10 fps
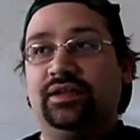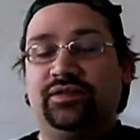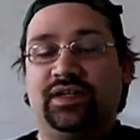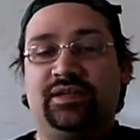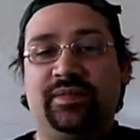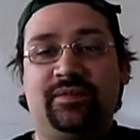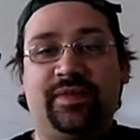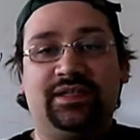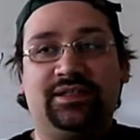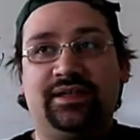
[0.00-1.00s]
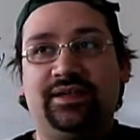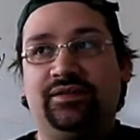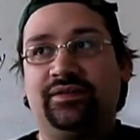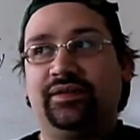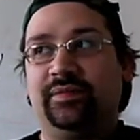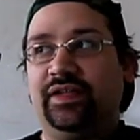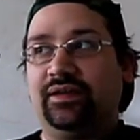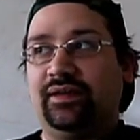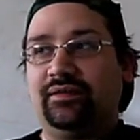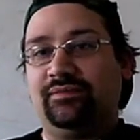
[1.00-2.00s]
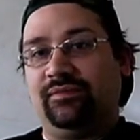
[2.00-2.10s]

Dredge going to be the main city, or are there going to be like